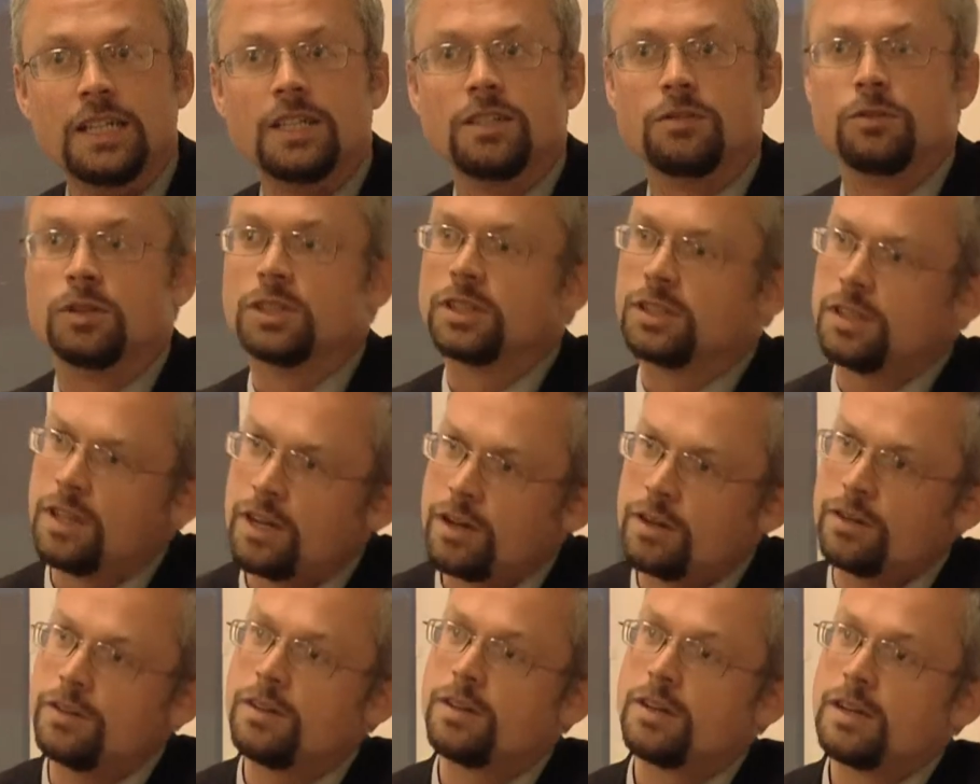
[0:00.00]
was
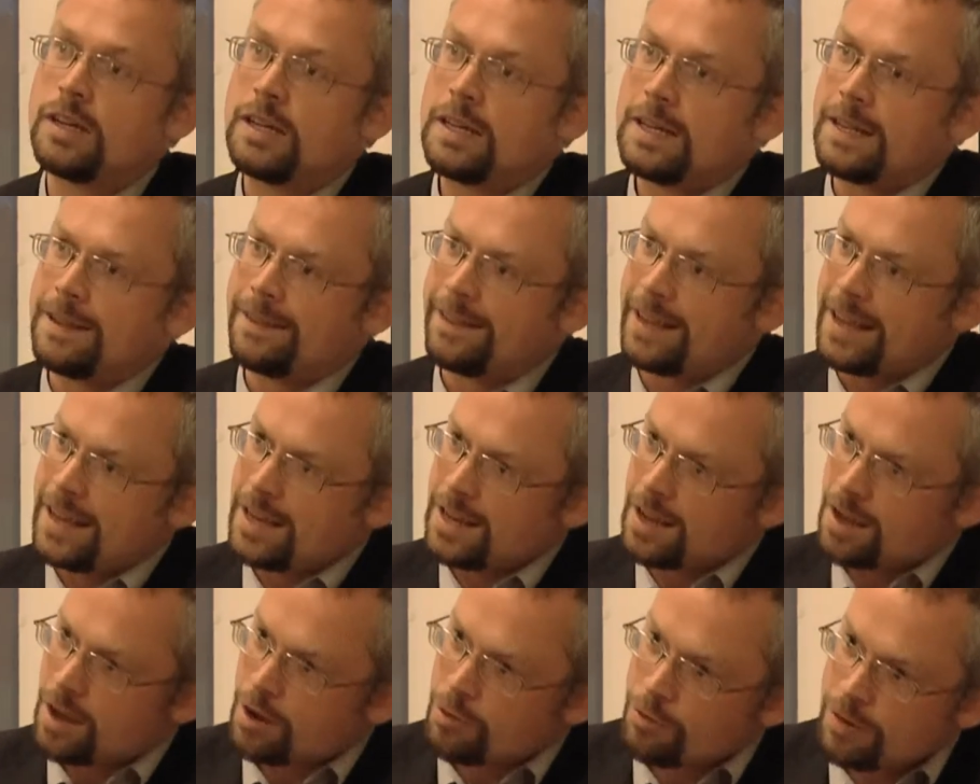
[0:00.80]
no,
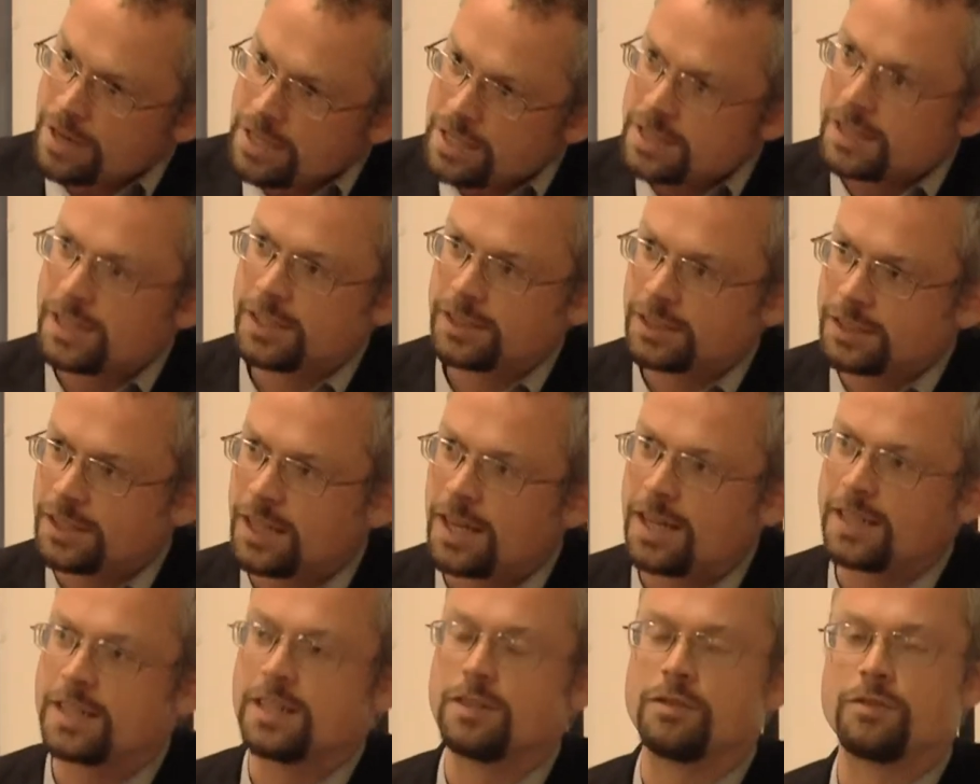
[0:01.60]
they originally
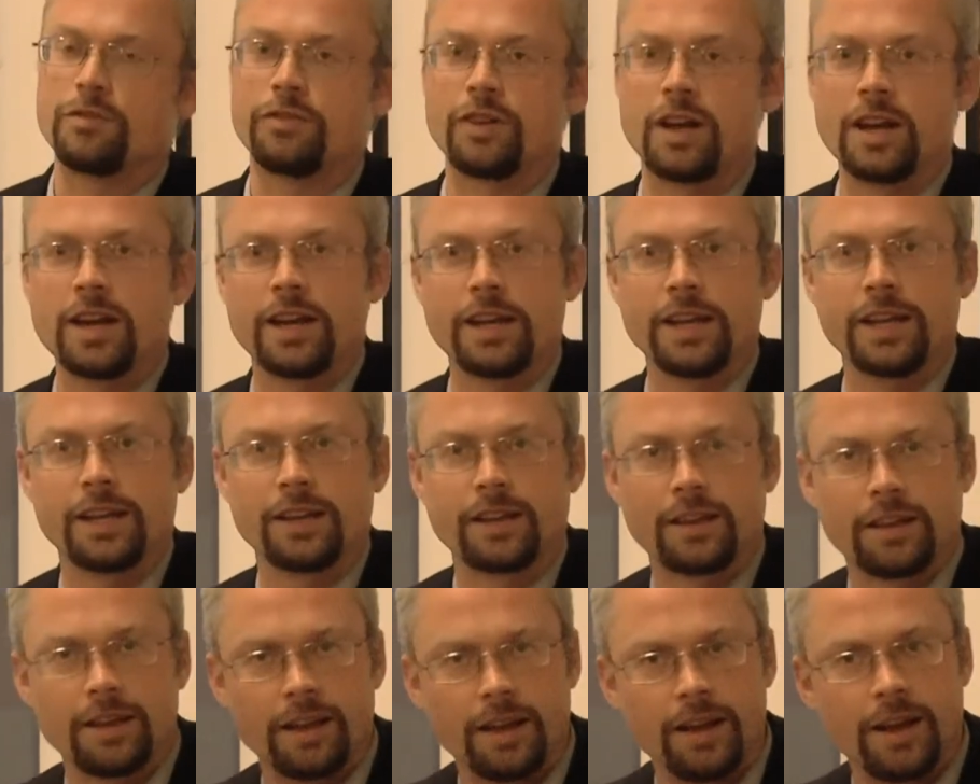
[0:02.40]
started funding
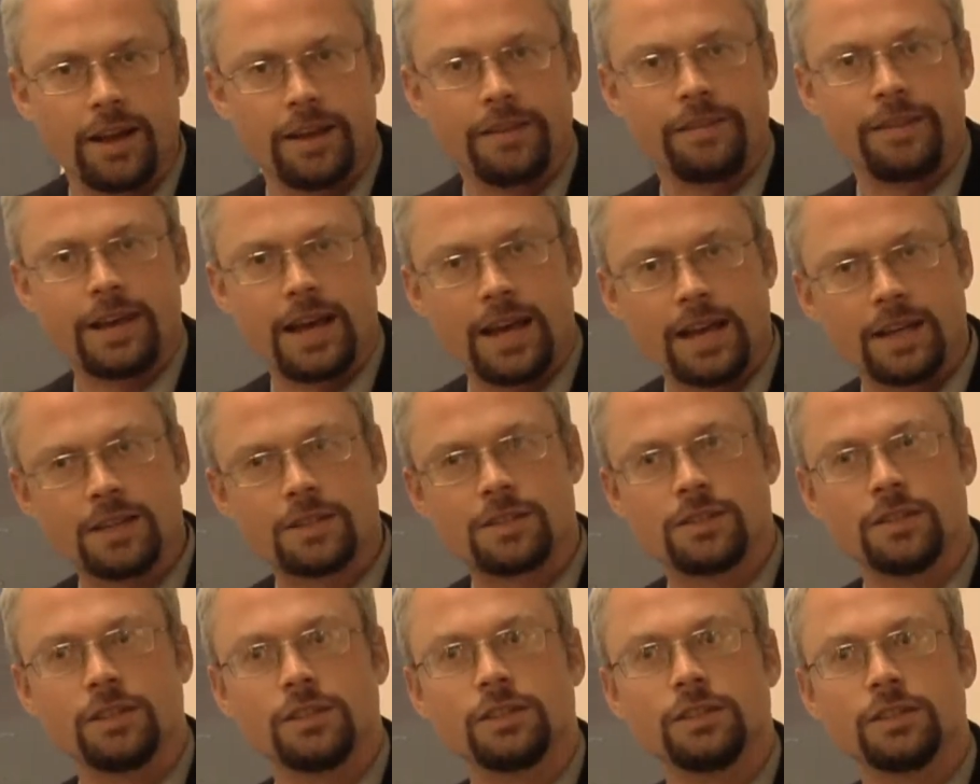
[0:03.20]
that
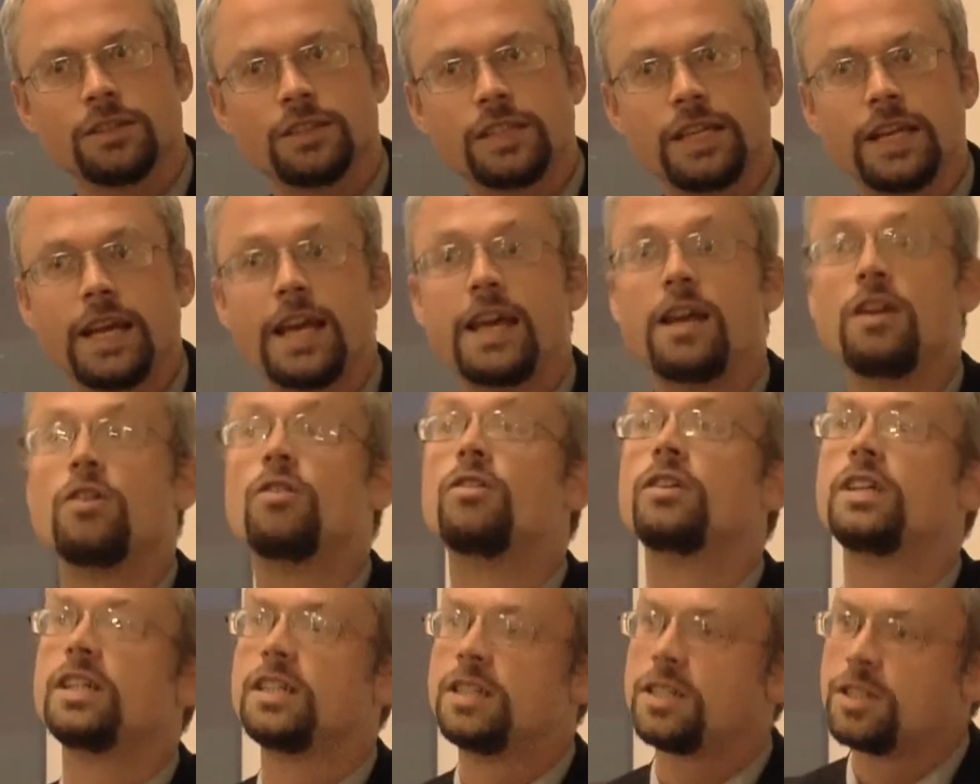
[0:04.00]
insurgency in
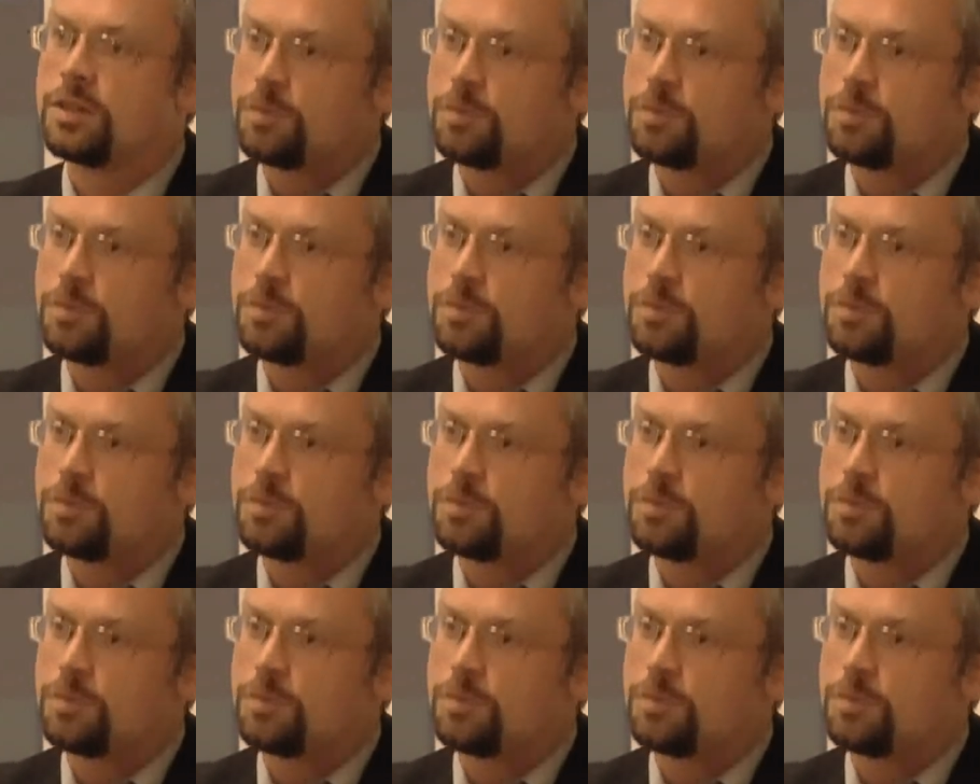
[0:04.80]
order